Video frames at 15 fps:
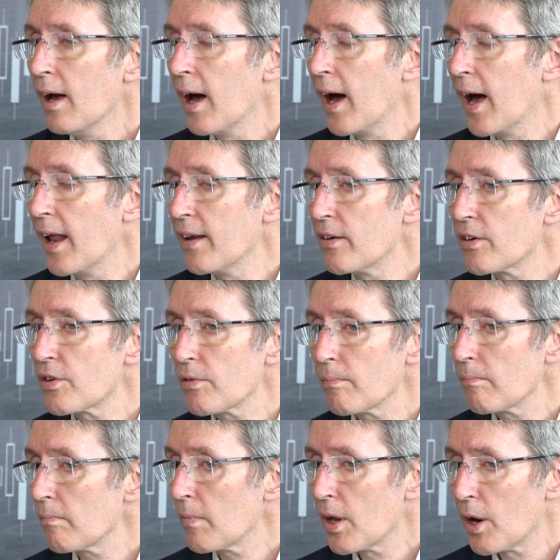and
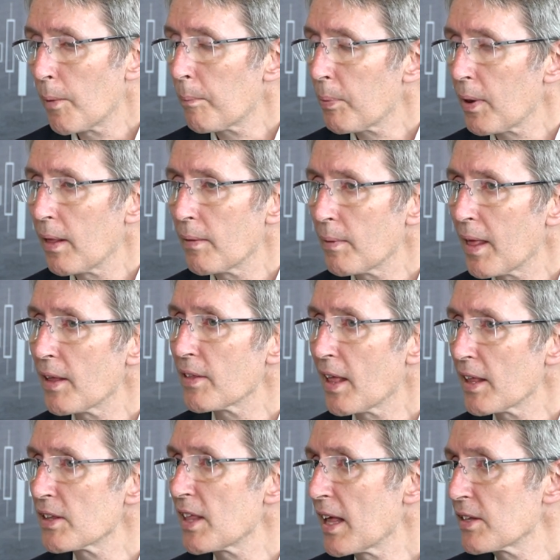
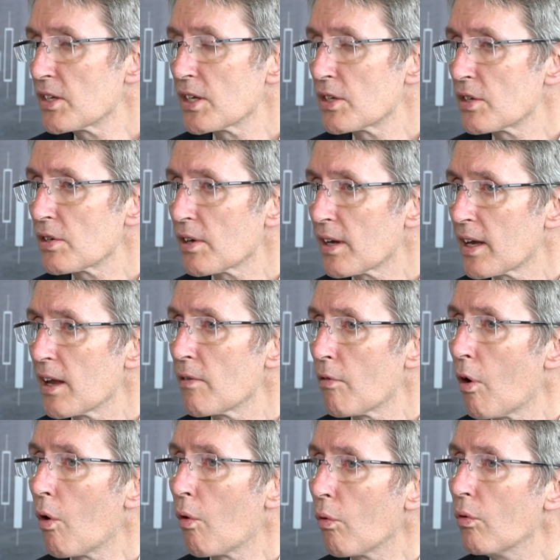that's its key
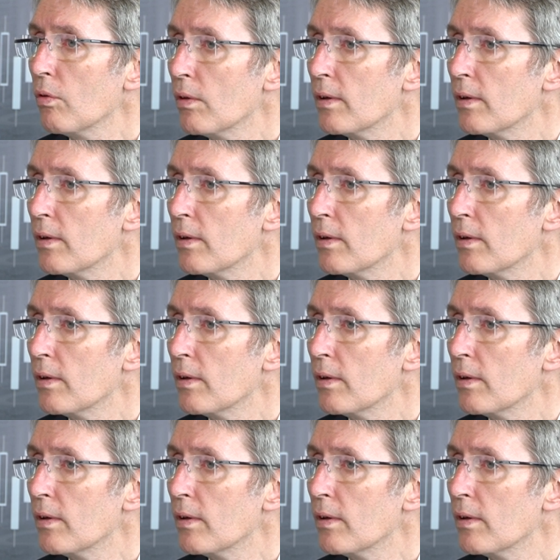role.